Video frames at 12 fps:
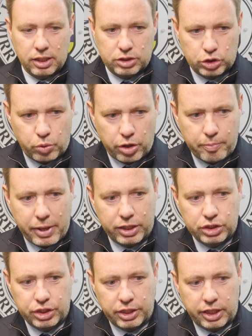just want to
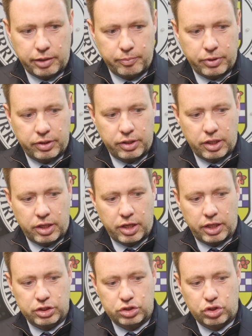mention him
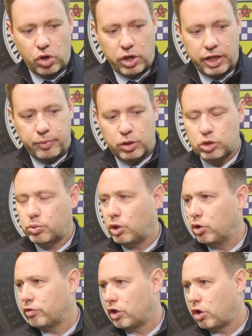and Scotty, because we're
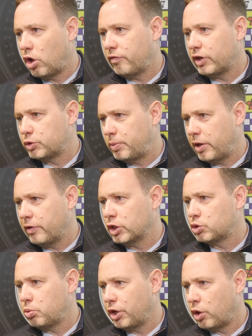losing a lot of
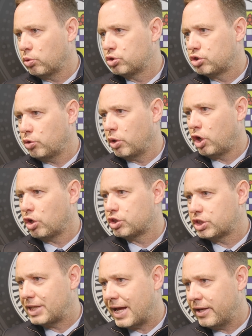experience with those two, a lot of
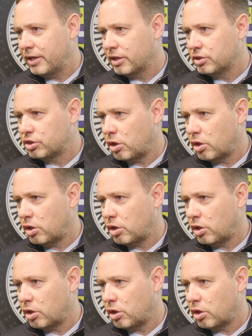standards.